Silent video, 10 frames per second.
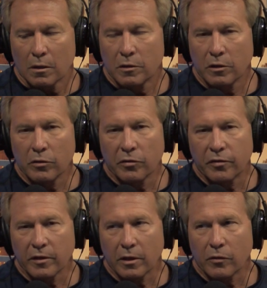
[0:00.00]
Do you
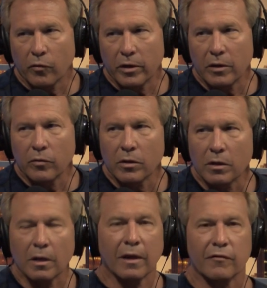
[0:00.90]
think we
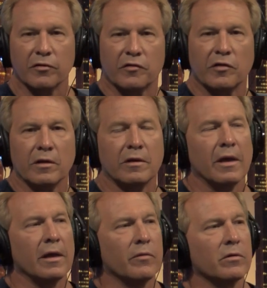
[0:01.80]
will ever see a
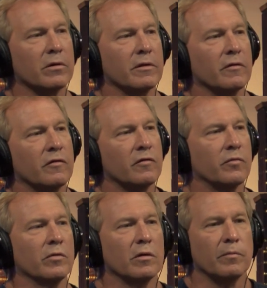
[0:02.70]
day where this
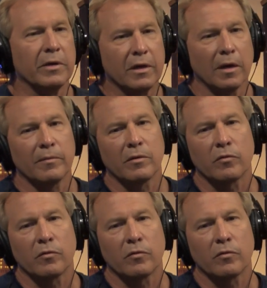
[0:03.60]
will become a